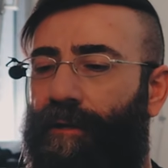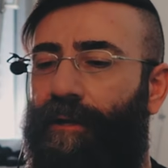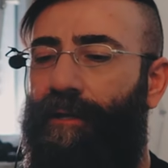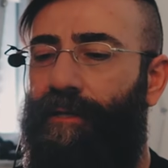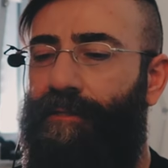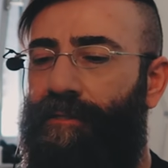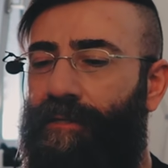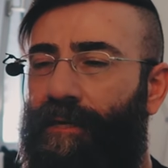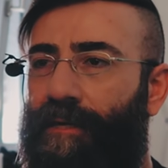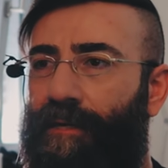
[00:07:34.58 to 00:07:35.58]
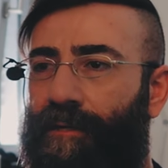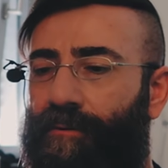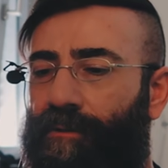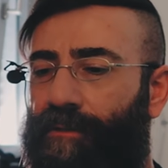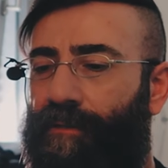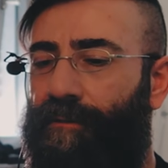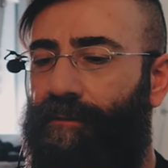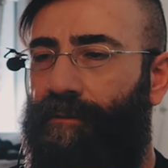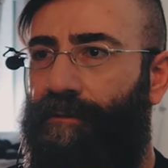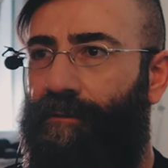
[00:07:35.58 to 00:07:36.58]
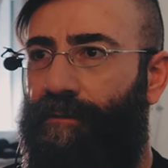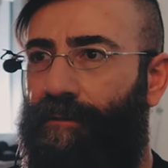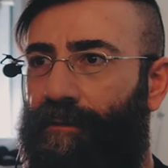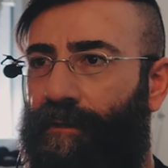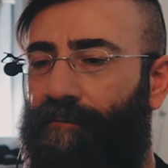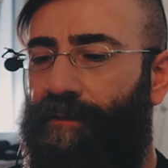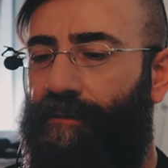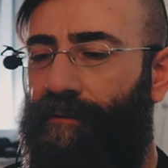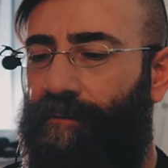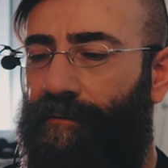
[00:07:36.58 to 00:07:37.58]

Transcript: And let's see what it gives us.